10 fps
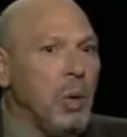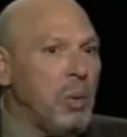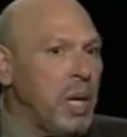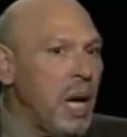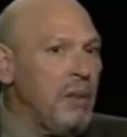
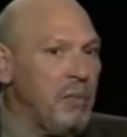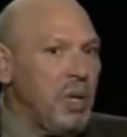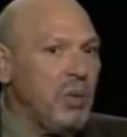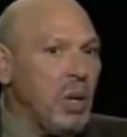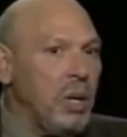What we have
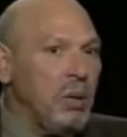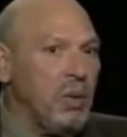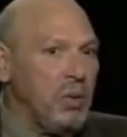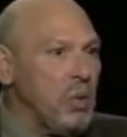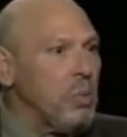basically
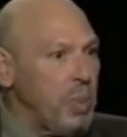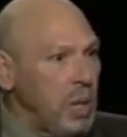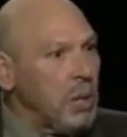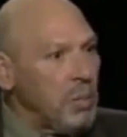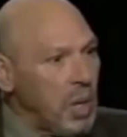is a
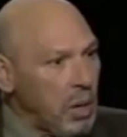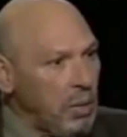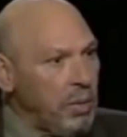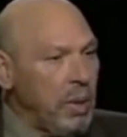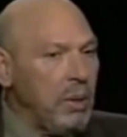European
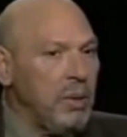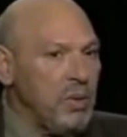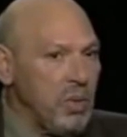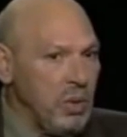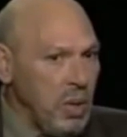American theater,
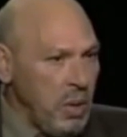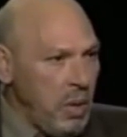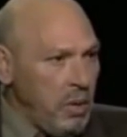and these are